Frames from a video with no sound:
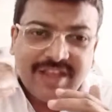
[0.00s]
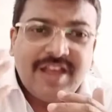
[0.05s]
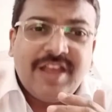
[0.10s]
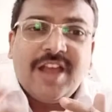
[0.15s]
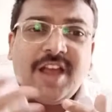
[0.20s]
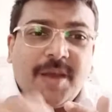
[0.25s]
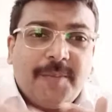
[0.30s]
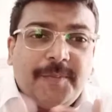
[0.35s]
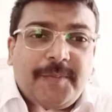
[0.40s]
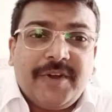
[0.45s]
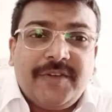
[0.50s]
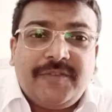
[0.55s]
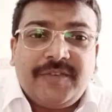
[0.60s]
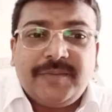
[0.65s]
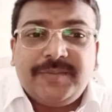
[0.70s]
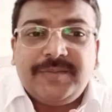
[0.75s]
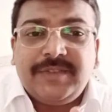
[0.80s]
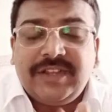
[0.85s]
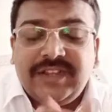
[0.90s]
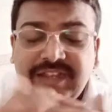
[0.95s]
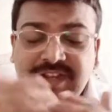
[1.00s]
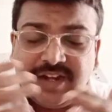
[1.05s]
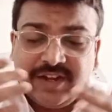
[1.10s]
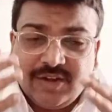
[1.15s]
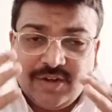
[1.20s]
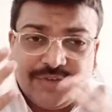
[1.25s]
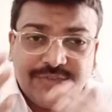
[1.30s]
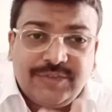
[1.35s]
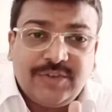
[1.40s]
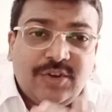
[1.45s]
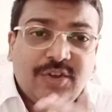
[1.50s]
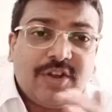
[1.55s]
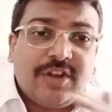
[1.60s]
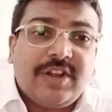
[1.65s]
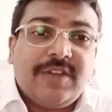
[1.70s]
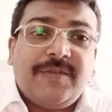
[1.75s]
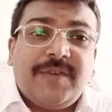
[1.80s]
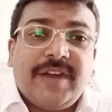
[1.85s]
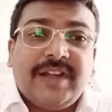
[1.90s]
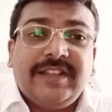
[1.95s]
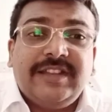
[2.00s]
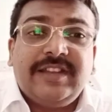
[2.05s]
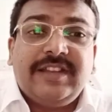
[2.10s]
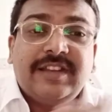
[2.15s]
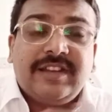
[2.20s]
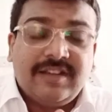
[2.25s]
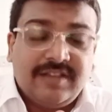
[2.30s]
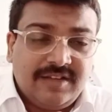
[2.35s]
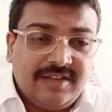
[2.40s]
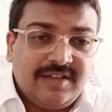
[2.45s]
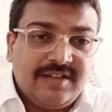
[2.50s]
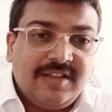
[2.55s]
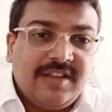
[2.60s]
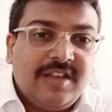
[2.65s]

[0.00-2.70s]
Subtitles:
Apart from that, there are also a lot of other